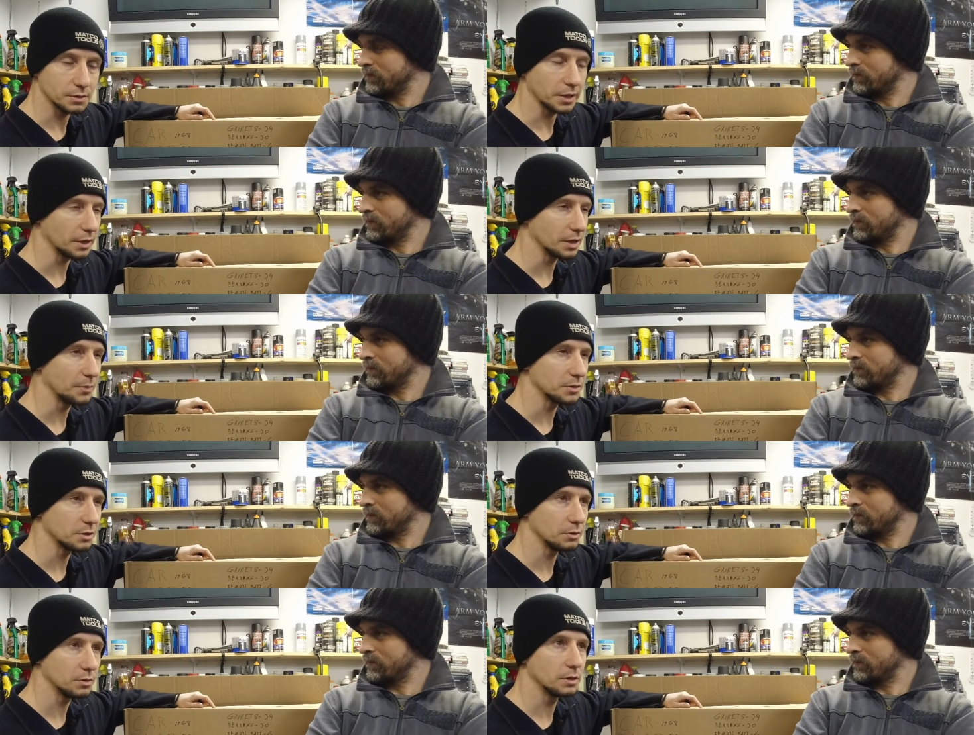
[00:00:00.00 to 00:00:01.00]
Speaker 1: second
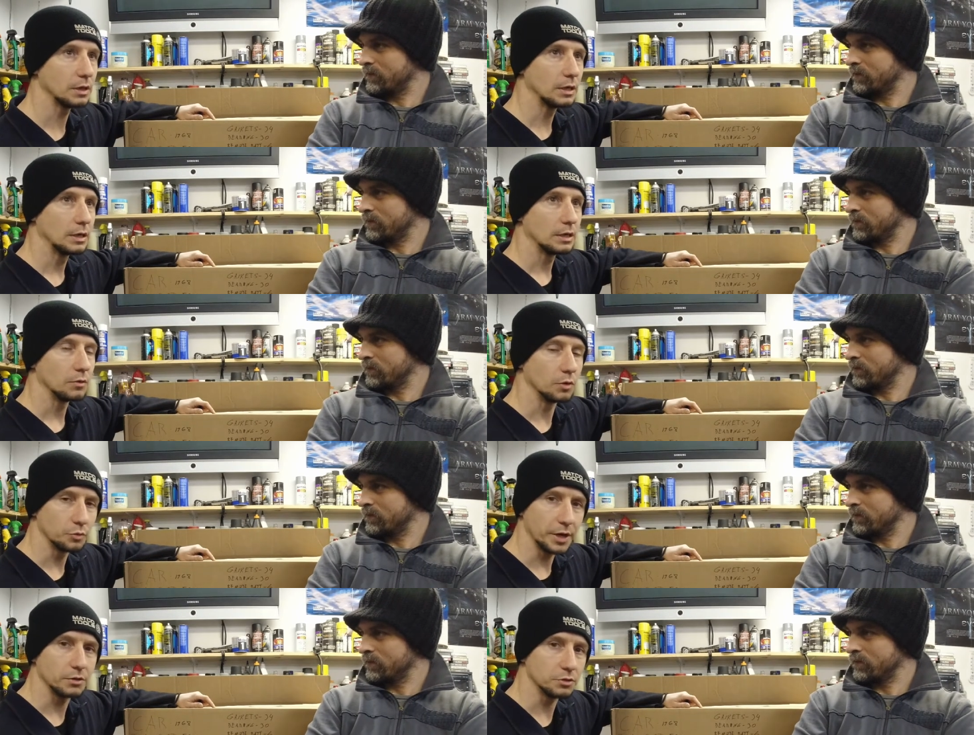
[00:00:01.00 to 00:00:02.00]
episode,
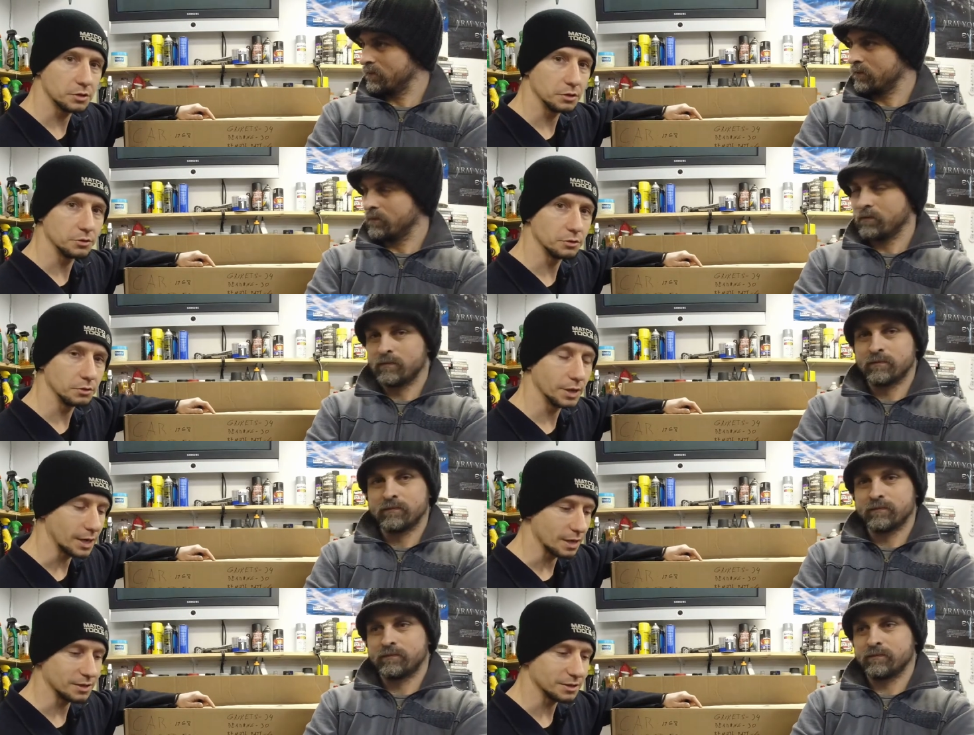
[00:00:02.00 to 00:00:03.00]
what we had to still do.
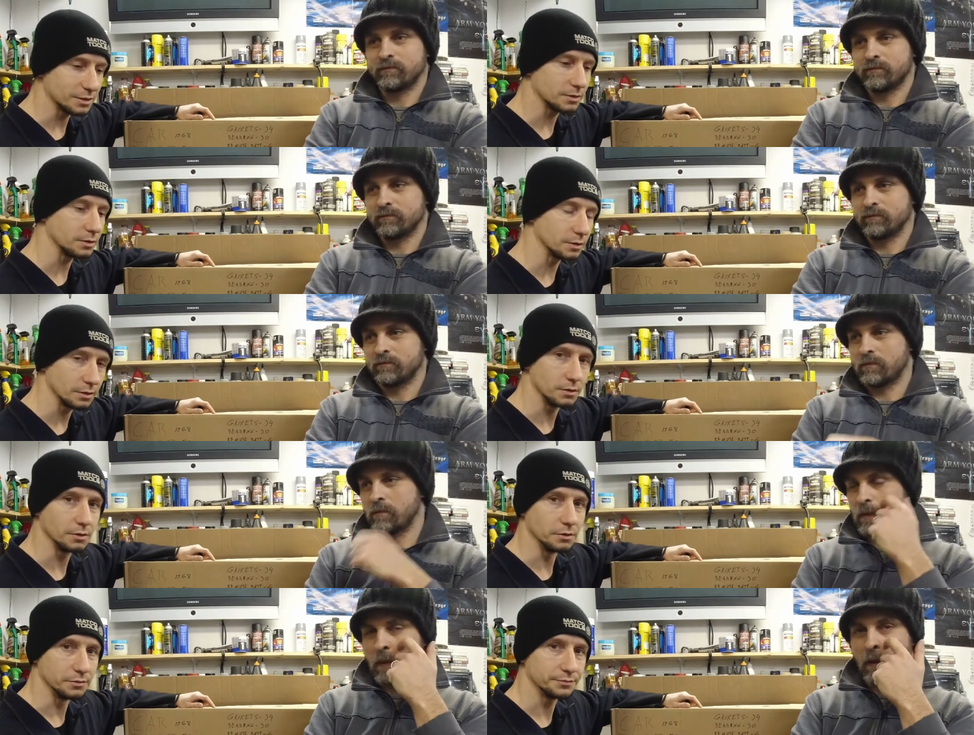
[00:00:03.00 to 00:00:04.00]
They kind of just, uh,
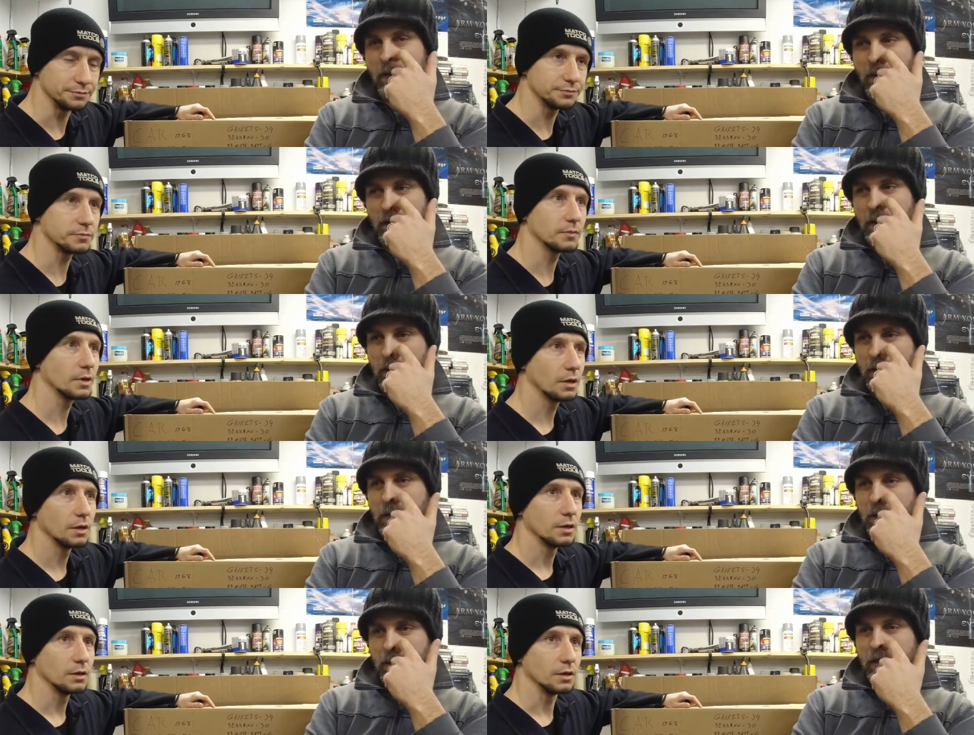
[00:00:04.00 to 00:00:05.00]
you know.
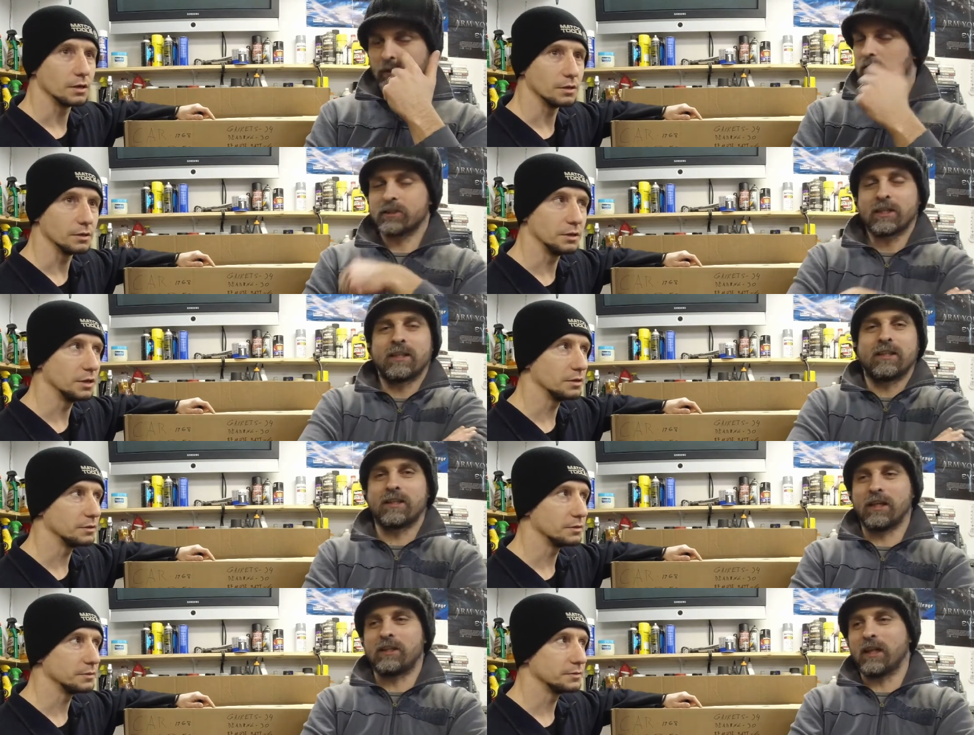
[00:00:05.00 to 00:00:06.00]
I just, they,
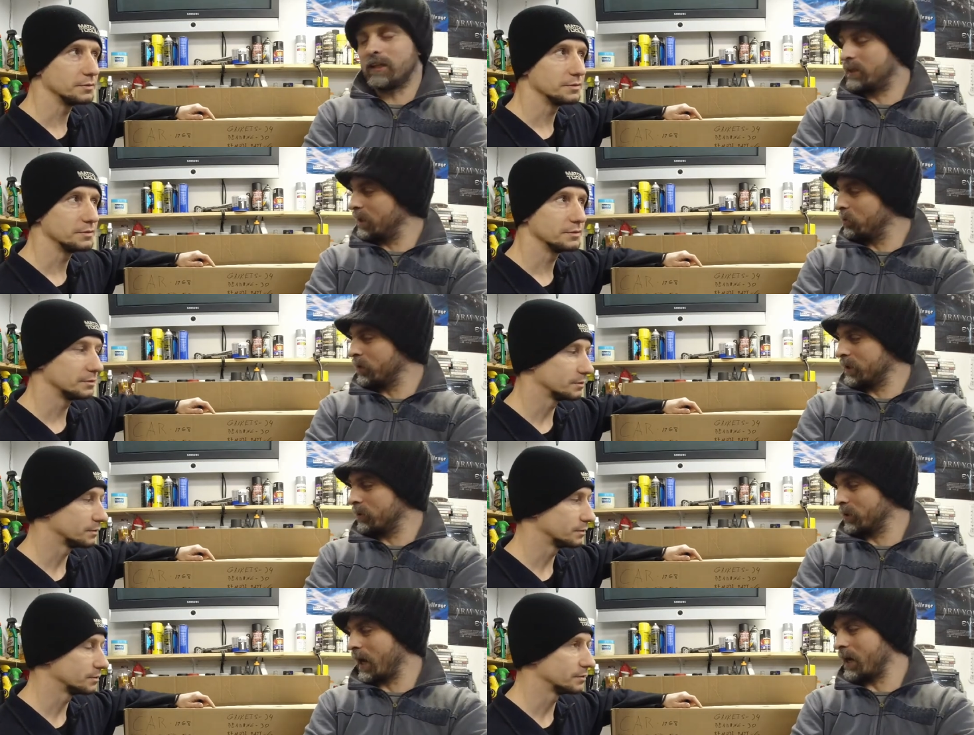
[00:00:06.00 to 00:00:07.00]
Speaker 2: they, they did what
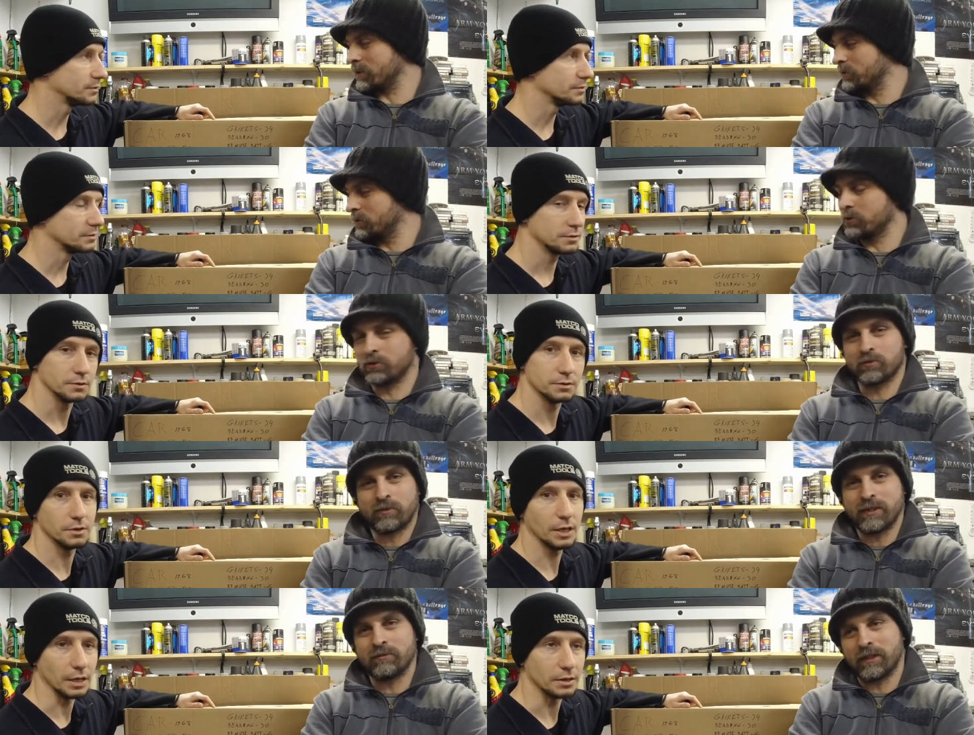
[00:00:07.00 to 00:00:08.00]
they were asked to do.
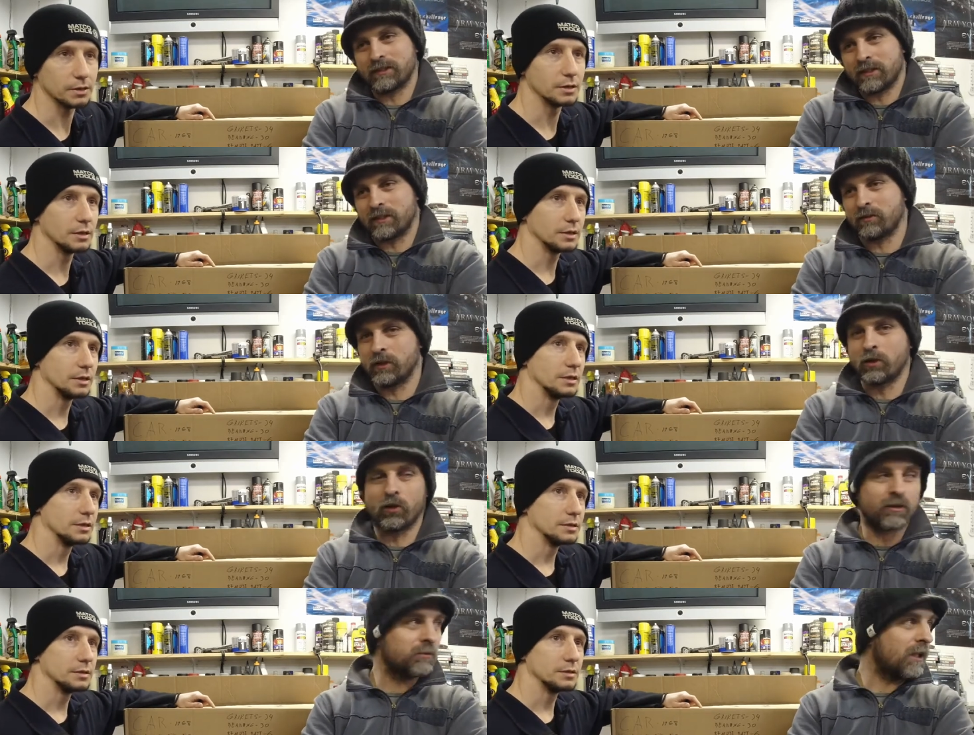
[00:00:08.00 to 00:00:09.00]
Yeah. Basically, we
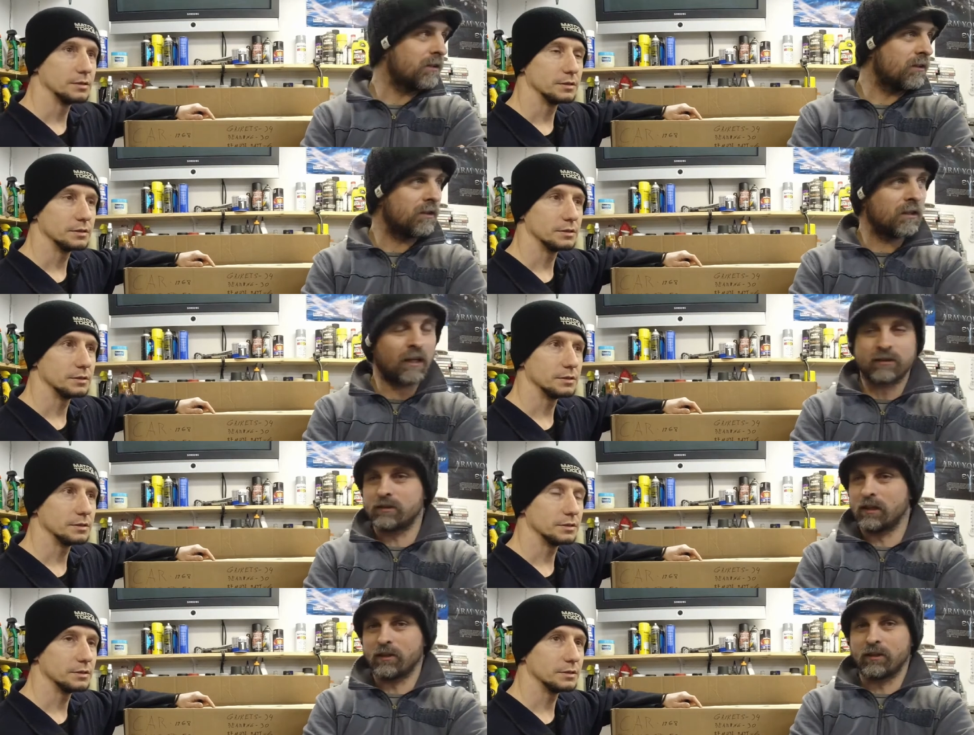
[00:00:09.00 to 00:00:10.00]
told them that
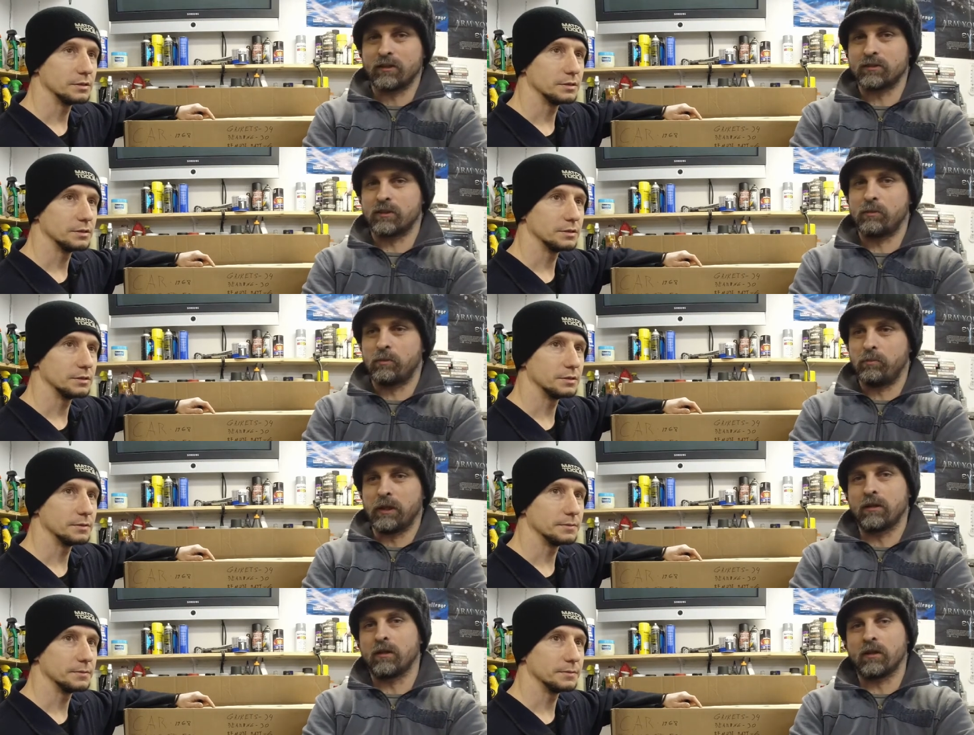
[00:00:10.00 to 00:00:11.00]
that, that thing is going to be
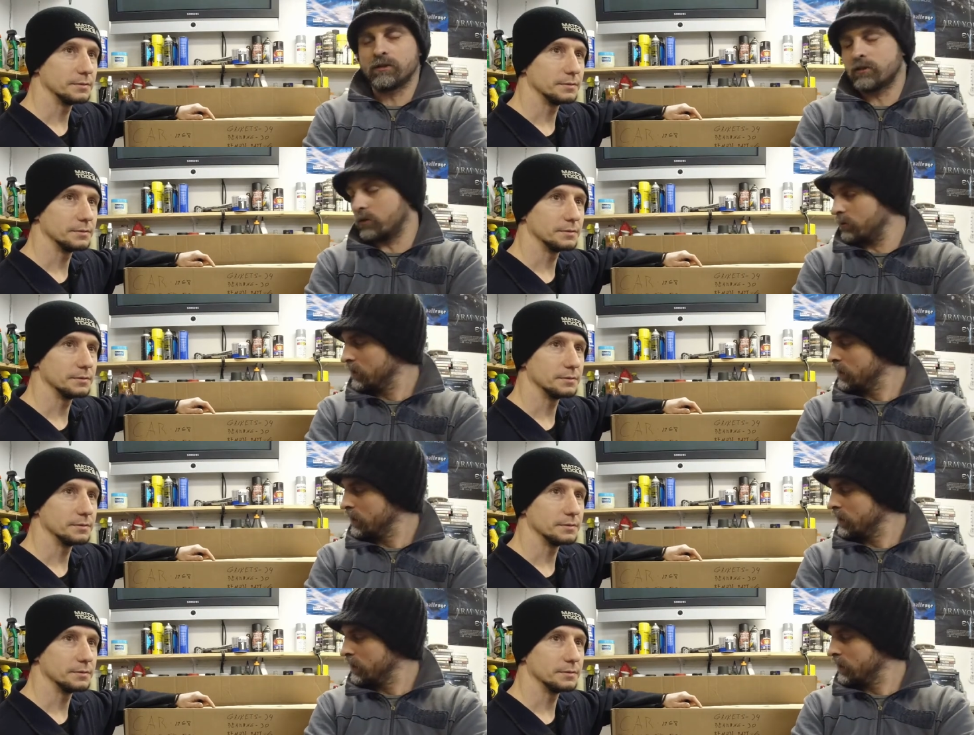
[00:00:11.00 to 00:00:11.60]
beaten on, so.